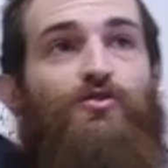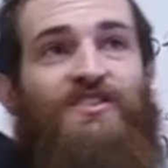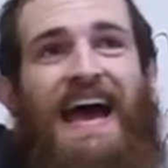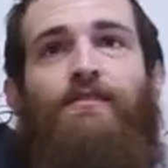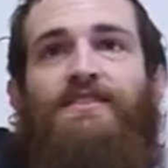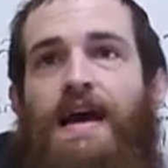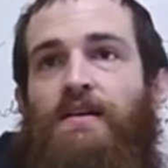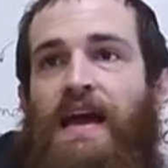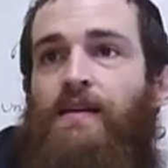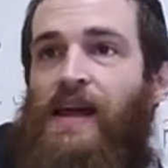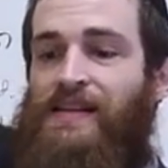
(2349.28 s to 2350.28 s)
goes down, down,
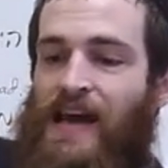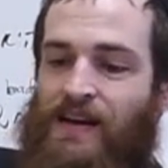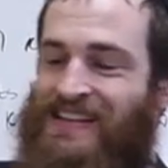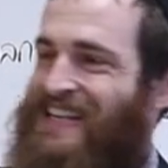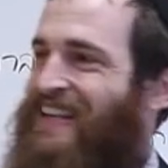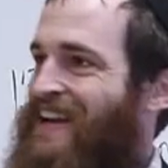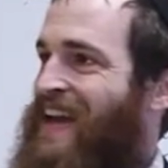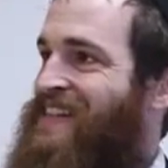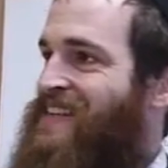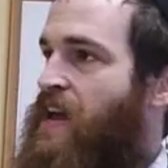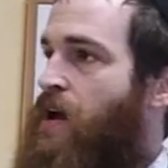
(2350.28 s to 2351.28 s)
down, down, down until it
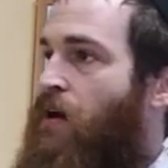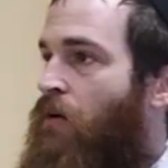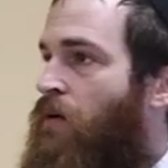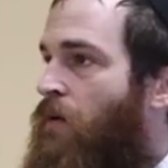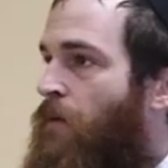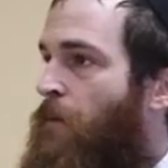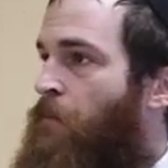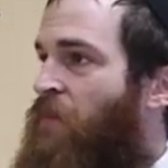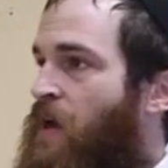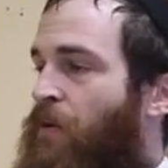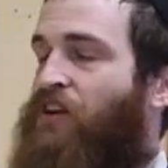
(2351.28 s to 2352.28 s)
gets here.
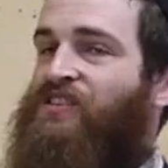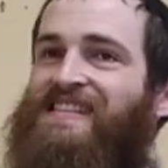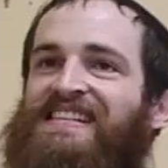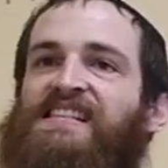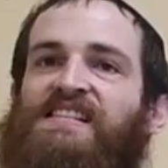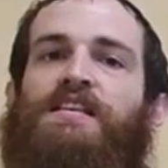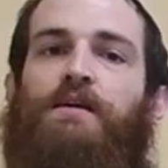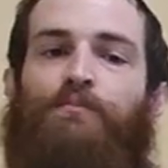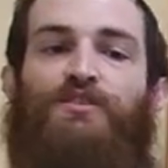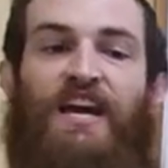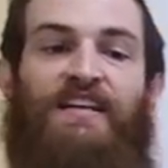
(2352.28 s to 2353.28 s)
Because this is the
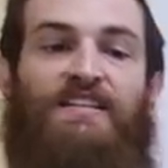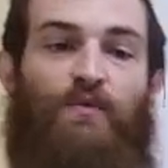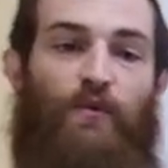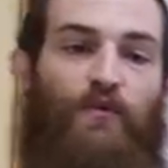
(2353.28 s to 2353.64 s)
objective.